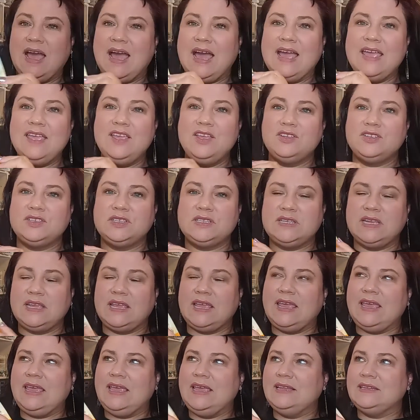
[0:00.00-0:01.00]
I used to
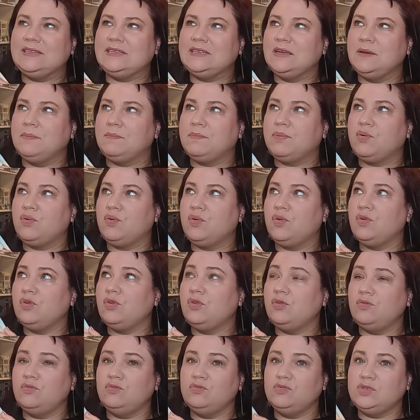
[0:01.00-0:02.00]
eat
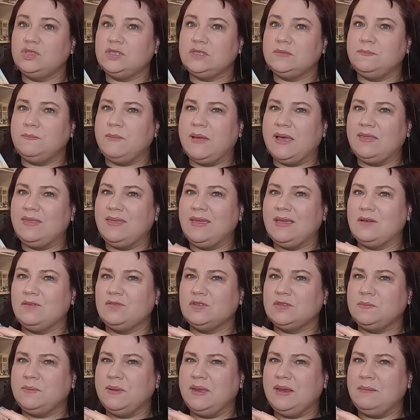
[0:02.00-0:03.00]
prunes. I think it
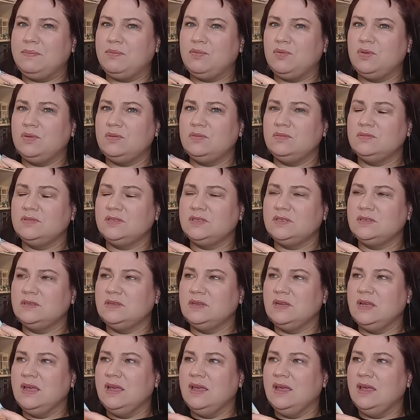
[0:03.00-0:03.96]
was pitted prunes.